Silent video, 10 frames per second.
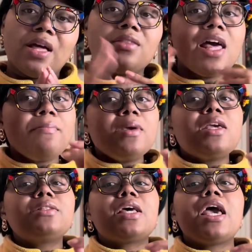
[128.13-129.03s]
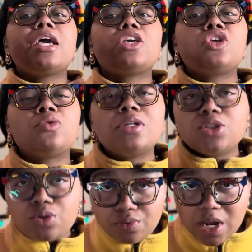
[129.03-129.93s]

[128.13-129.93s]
let me take you into